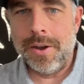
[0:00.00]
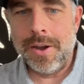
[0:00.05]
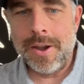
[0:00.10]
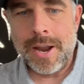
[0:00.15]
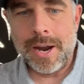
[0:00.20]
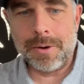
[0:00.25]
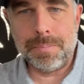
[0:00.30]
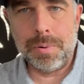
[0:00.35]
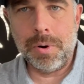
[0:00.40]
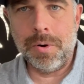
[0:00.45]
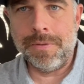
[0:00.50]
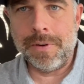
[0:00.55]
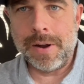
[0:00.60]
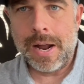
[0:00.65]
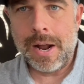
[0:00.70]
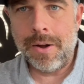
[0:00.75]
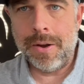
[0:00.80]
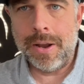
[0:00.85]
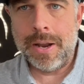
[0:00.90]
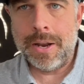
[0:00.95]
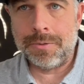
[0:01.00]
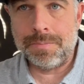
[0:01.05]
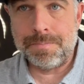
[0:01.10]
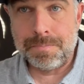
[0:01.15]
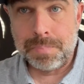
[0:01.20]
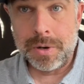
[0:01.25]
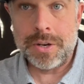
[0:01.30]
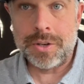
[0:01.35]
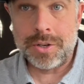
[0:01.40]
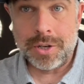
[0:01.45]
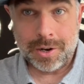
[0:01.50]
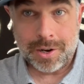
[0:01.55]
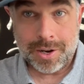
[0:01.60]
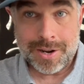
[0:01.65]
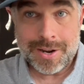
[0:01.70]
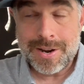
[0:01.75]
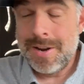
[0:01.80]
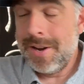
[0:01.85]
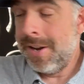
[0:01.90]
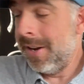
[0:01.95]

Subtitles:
neck profile. It's pretty chunky,